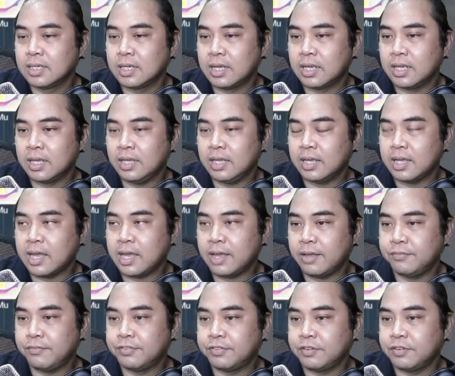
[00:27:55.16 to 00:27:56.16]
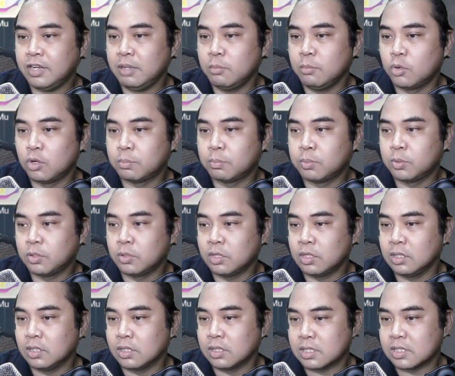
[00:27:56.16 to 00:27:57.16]
I have 3 more
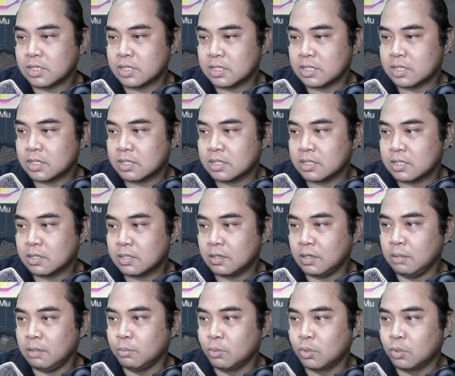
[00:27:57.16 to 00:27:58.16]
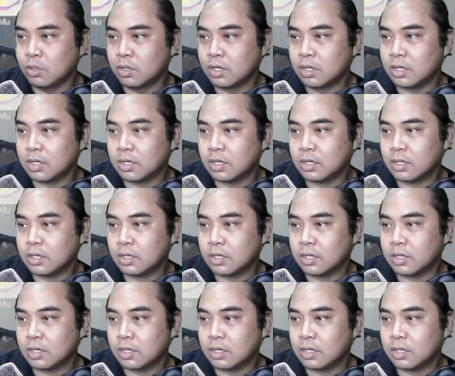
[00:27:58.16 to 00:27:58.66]
pulls. 3 more.